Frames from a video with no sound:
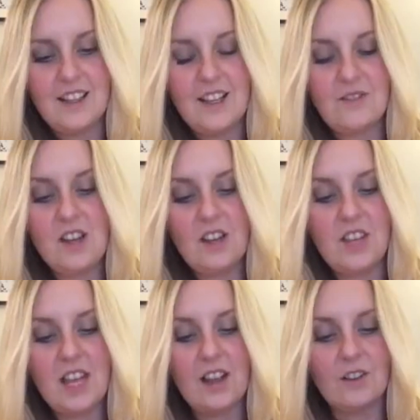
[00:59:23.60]
If
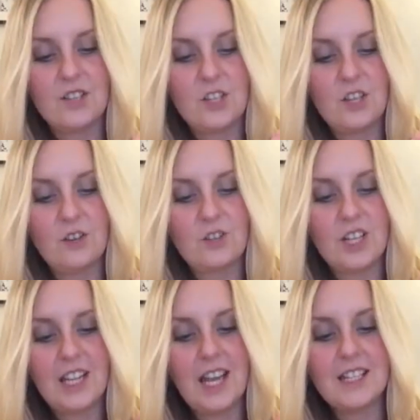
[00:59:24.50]
nothing else, the
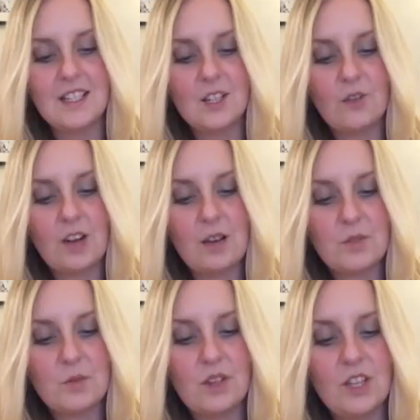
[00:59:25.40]
children are getting to
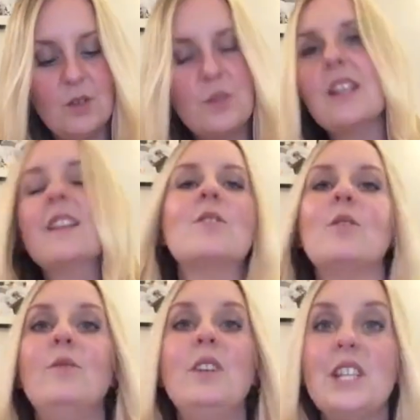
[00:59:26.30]
grips with using
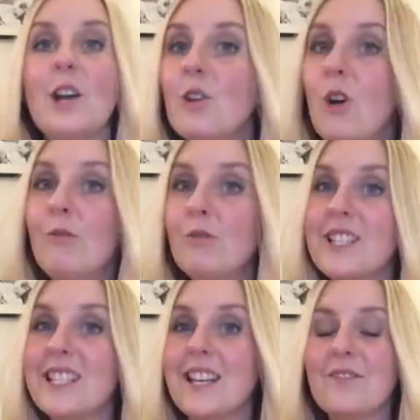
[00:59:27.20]
sort of video
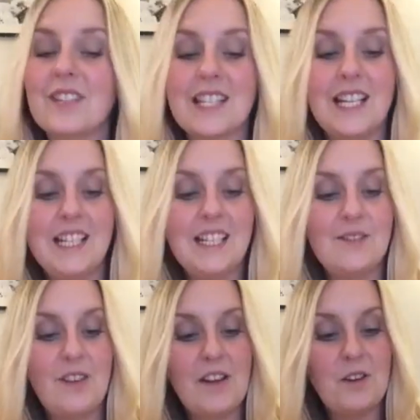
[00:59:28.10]
conferencing facilities
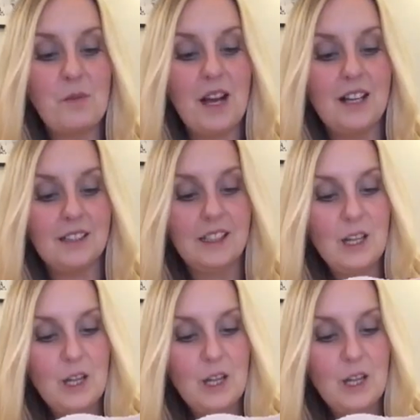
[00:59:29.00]
very well.